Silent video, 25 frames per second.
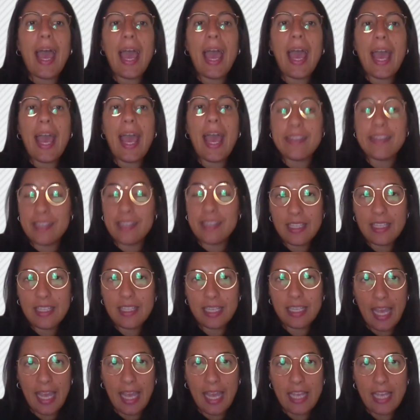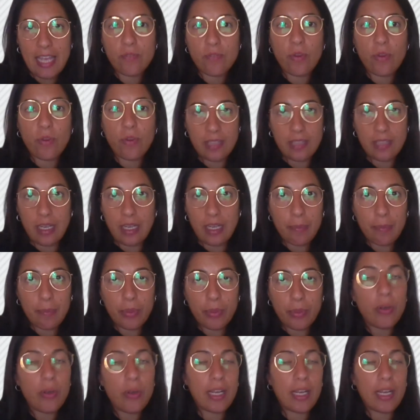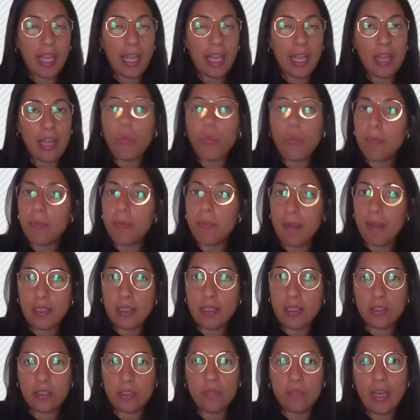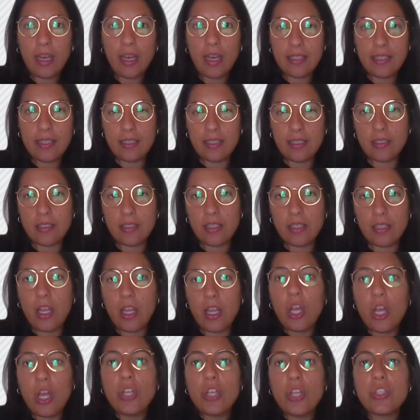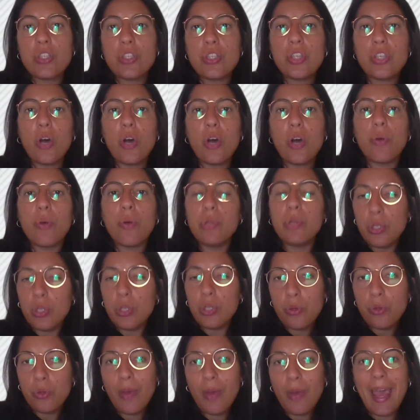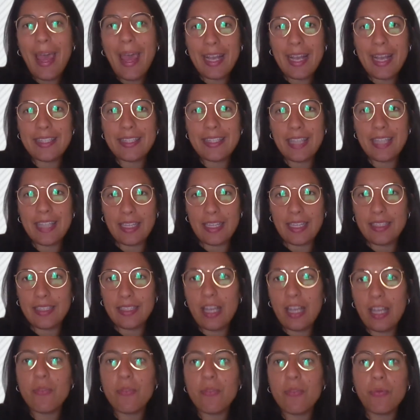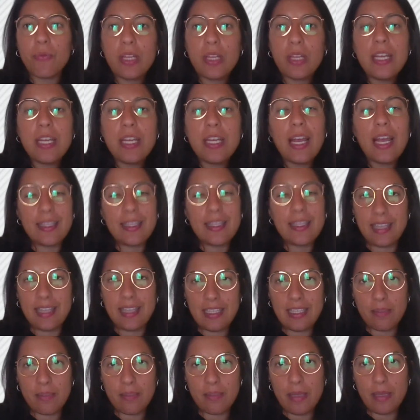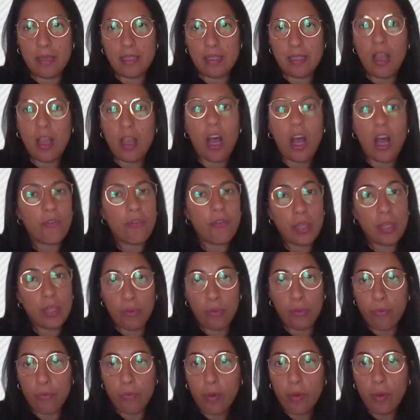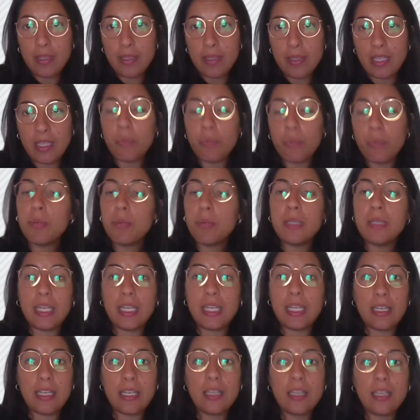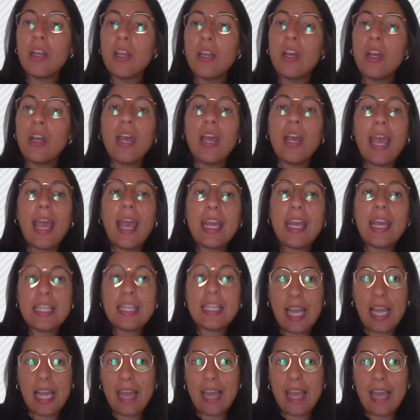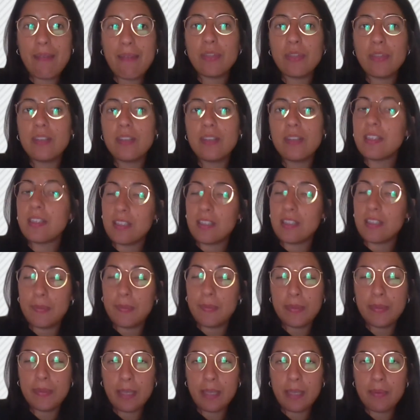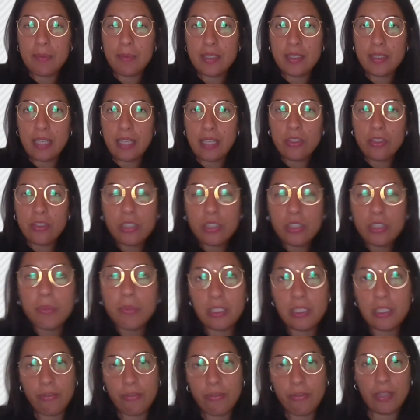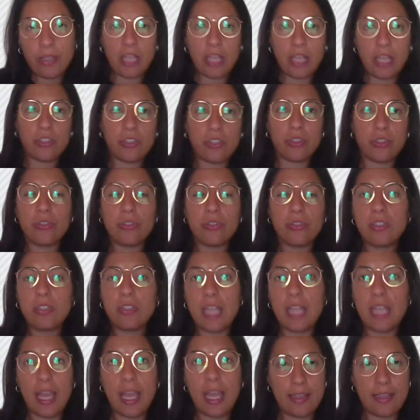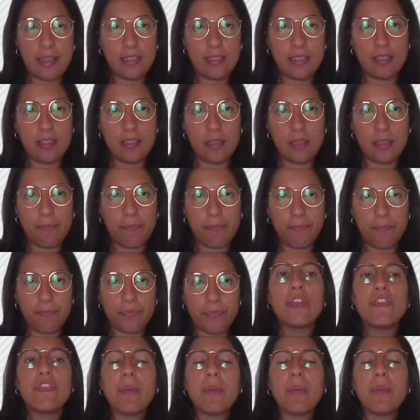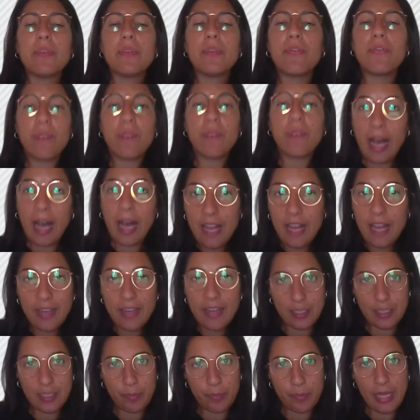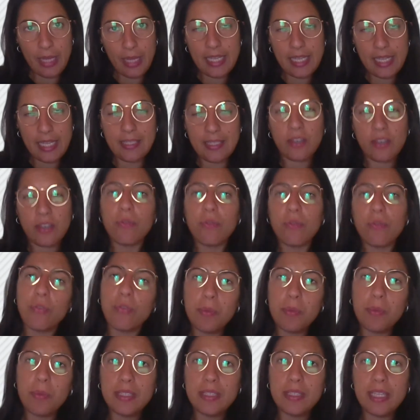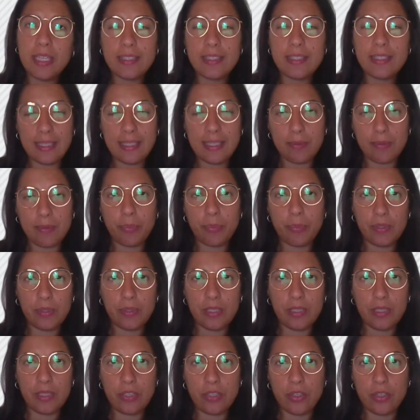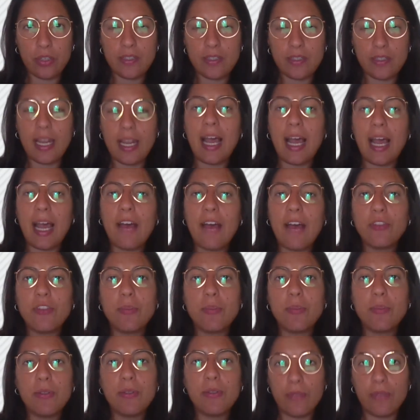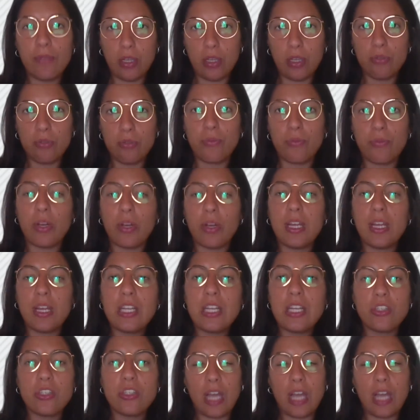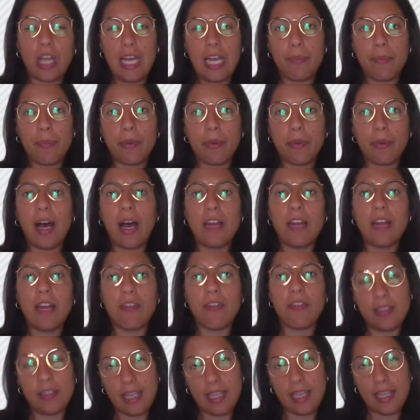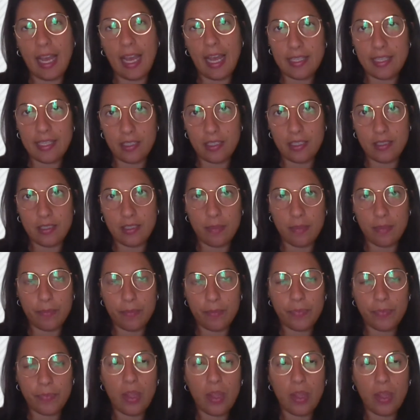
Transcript: as it is the case, for example, again with medical devices. So new ex ante reassessment of the conformity will be needed anytime there is a substantial modification to the AI system. Chapter 5 explains the conformity assessment procedures that have to be followed for each type of high-risk AI system.